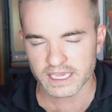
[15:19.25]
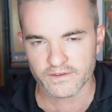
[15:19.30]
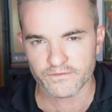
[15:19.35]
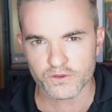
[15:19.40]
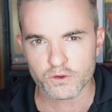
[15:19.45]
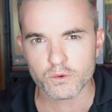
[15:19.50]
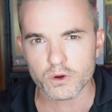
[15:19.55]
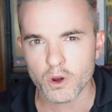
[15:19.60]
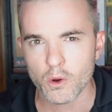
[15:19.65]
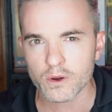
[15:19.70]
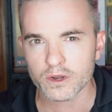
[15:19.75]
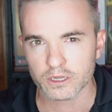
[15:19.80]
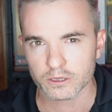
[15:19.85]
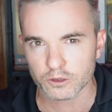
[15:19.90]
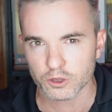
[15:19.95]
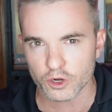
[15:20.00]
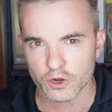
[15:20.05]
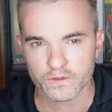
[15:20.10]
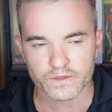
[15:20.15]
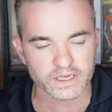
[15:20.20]
If you were going to
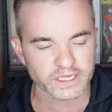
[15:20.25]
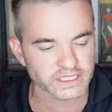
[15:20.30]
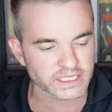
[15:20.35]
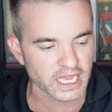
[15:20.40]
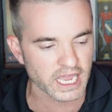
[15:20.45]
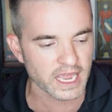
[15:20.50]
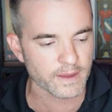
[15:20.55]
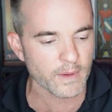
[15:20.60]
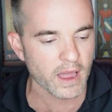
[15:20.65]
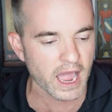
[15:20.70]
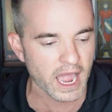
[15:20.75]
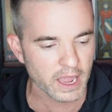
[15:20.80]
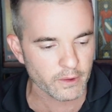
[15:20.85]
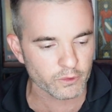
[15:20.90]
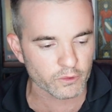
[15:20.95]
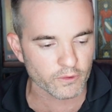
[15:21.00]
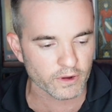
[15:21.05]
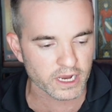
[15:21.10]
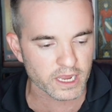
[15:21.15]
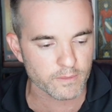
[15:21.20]
learn this game, I
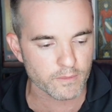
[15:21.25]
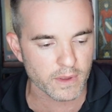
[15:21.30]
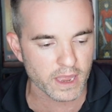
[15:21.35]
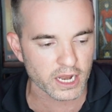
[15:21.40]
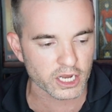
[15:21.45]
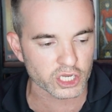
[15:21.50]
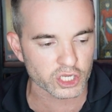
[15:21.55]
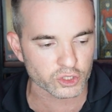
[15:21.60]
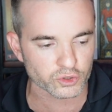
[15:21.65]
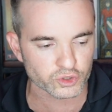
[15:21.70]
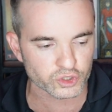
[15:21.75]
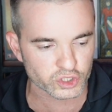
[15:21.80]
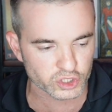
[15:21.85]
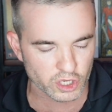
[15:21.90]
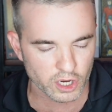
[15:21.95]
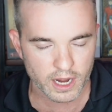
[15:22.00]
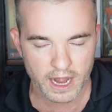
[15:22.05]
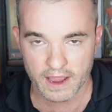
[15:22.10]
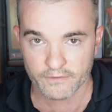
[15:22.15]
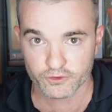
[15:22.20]
would recommend you
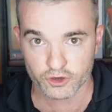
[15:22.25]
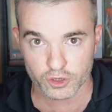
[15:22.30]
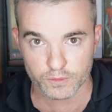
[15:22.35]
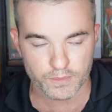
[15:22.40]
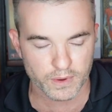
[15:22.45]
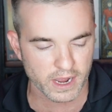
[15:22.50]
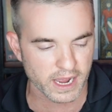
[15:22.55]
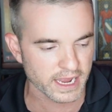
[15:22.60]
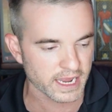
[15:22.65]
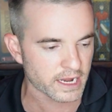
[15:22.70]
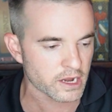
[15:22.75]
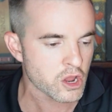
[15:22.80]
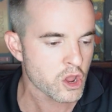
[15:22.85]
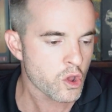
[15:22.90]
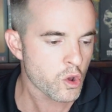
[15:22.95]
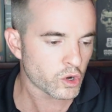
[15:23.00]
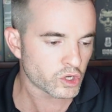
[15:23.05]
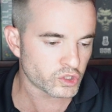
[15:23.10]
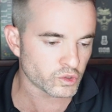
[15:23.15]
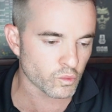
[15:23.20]
start after you buy it
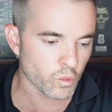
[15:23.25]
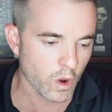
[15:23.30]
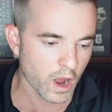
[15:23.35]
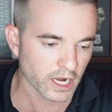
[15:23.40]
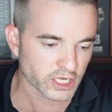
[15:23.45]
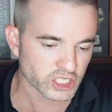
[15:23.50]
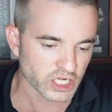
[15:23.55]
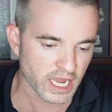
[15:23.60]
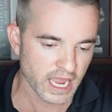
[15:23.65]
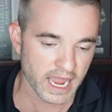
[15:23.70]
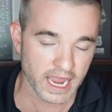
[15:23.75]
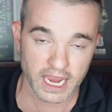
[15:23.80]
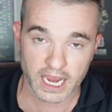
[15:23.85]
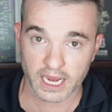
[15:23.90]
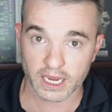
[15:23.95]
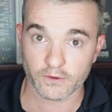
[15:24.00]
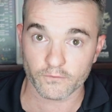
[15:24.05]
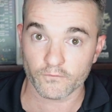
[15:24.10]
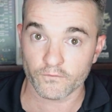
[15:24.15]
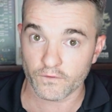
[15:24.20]
to watch
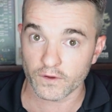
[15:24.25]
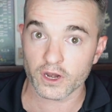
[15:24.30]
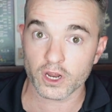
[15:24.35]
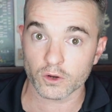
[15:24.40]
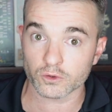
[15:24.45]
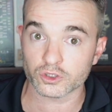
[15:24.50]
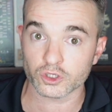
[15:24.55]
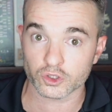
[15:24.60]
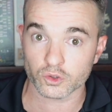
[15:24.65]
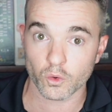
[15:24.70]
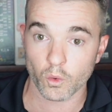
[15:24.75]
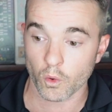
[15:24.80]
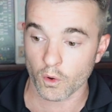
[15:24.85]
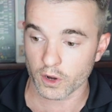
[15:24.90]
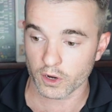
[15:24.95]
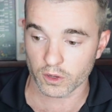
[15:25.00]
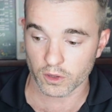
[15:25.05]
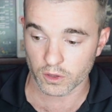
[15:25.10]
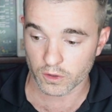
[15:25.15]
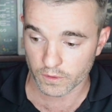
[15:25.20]
a video
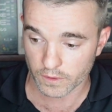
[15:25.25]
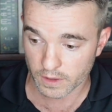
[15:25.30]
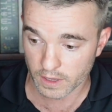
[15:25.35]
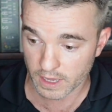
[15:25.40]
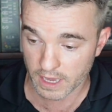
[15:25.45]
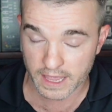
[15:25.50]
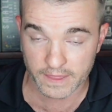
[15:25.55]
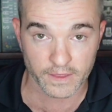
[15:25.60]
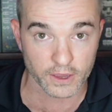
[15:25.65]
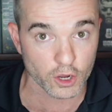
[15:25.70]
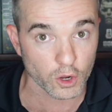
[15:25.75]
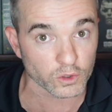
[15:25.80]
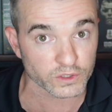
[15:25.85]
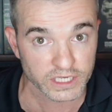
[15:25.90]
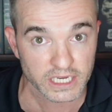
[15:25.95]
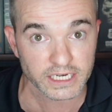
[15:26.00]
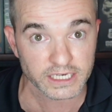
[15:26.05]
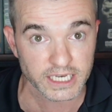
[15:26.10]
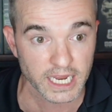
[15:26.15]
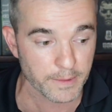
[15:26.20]
tutorial that goes
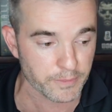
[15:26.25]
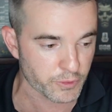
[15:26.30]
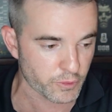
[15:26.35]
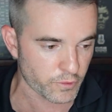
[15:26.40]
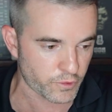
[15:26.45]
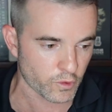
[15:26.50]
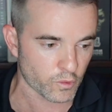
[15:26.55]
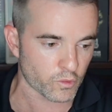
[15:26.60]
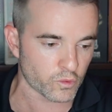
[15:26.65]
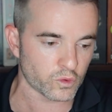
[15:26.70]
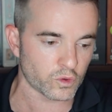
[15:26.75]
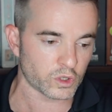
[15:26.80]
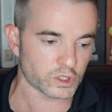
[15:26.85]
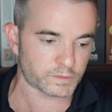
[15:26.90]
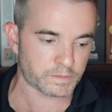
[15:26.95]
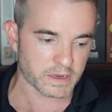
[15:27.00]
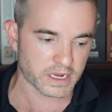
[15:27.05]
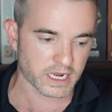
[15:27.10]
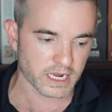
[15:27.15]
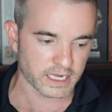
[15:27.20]
in depth with the rules,
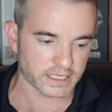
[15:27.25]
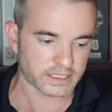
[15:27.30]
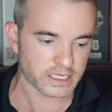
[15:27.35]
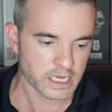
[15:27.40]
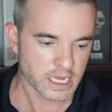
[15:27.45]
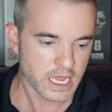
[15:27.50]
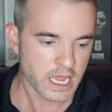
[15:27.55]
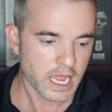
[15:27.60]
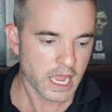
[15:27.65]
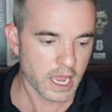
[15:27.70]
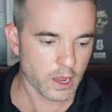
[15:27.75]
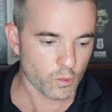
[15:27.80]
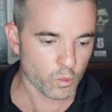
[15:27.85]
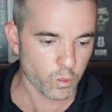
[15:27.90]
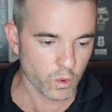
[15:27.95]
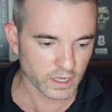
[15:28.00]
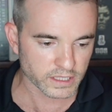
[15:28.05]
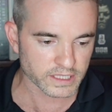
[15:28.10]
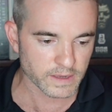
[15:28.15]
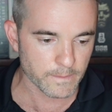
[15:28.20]
because it
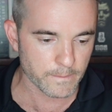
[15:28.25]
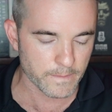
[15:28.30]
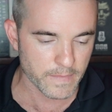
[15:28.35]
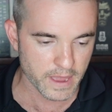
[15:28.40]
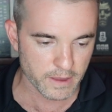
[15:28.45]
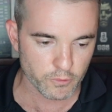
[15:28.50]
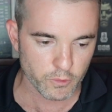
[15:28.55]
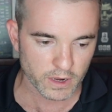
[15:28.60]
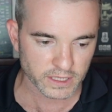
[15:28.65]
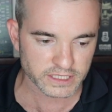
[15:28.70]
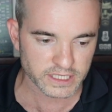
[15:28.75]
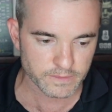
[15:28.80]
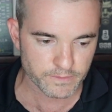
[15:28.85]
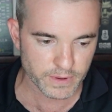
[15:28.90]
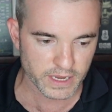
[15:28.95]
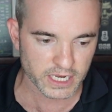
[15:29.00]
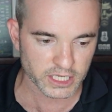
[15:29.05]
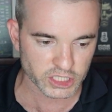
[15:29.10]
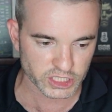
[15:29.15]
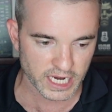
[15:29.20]
was a
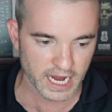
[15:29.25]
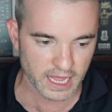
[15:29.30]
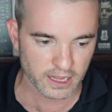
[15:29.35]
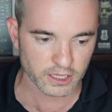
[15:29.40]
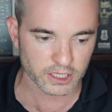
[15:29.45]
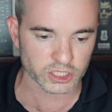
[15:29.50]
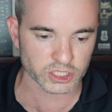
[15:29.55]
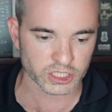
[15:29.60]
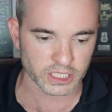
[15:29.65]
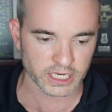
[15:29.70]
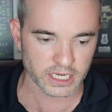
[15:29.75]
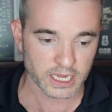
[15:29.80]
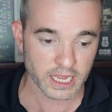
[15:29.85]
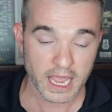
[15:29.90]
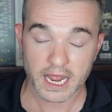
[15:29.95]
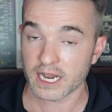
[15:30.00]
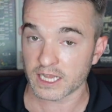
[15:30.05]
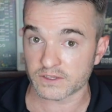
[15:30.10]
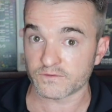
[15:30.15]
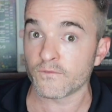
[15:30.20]
bit challenging
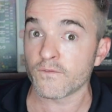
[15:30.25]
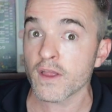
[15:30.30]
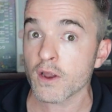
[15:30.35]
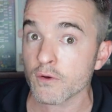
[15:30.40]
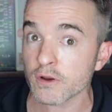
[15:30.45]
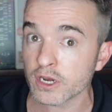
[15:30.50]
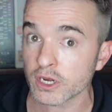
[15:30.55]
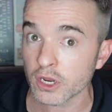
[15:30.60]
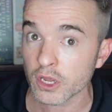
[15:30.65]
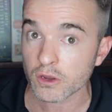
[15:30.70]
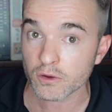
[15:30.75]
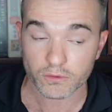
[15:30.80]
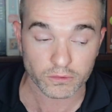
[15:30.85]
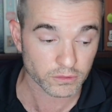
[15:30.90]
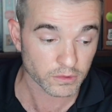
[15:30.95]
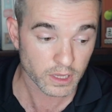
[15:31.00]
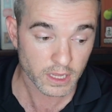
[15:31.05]
and it's very new.